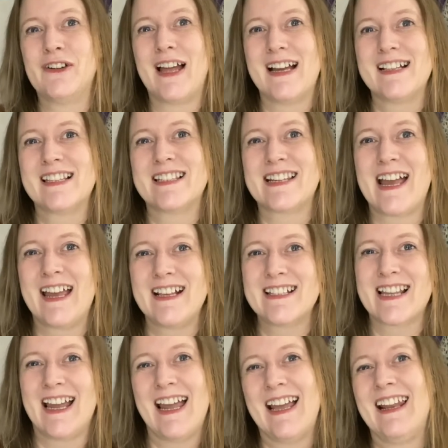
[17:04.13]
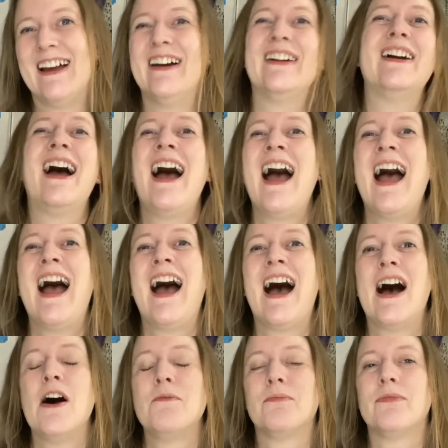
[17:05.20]
and say hello.
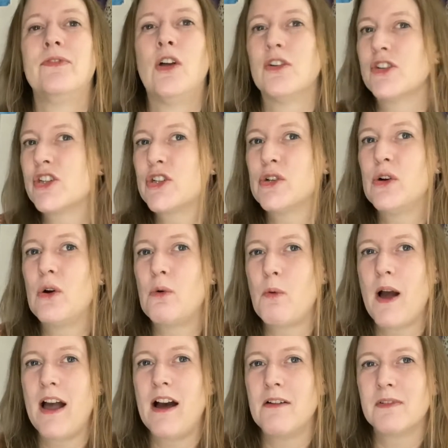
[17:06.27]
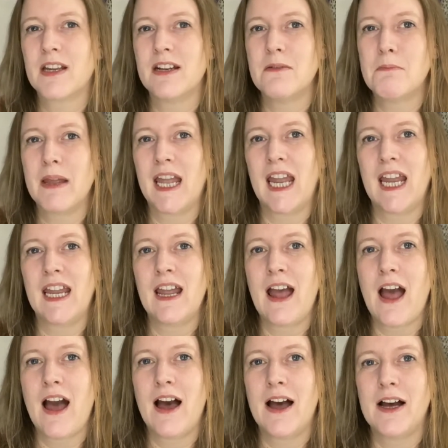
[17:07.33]
Not sure where I'm going to be,
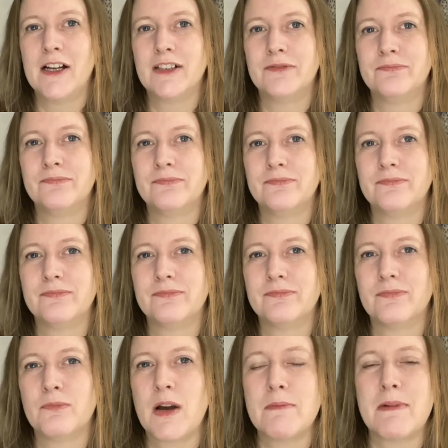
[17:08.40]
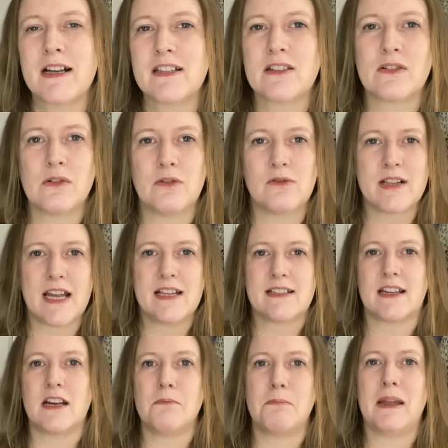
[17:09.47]
where my stall is
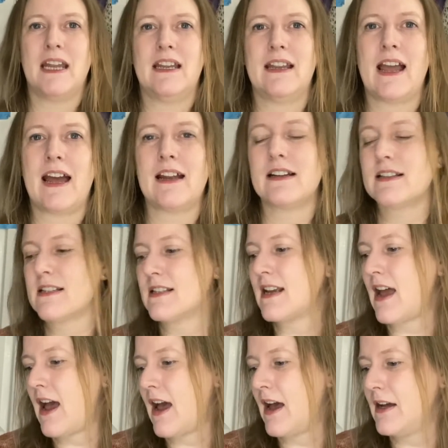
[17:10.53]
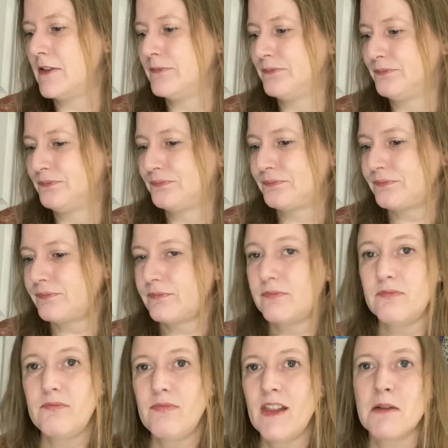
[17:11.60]
going to be yet,
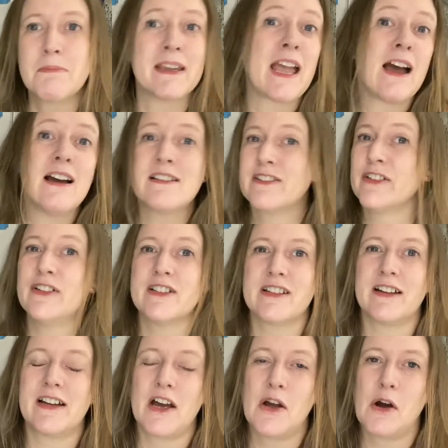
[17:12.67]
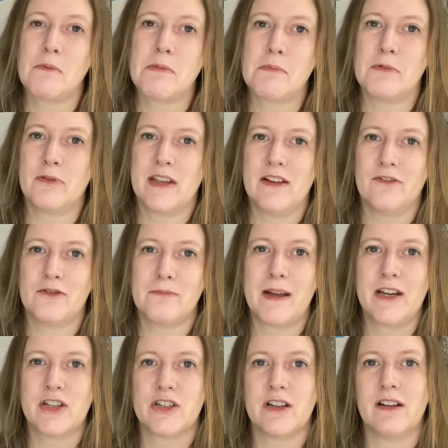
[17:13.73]
but yeah, as soon as I know, I'll pop all the
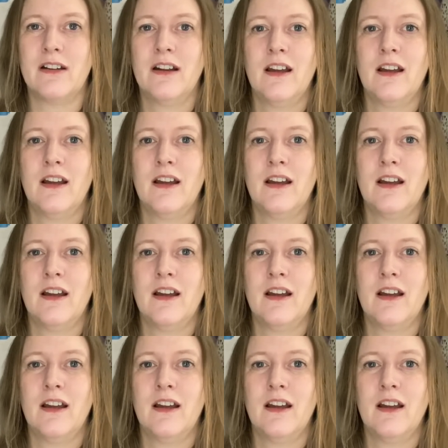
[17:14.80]
information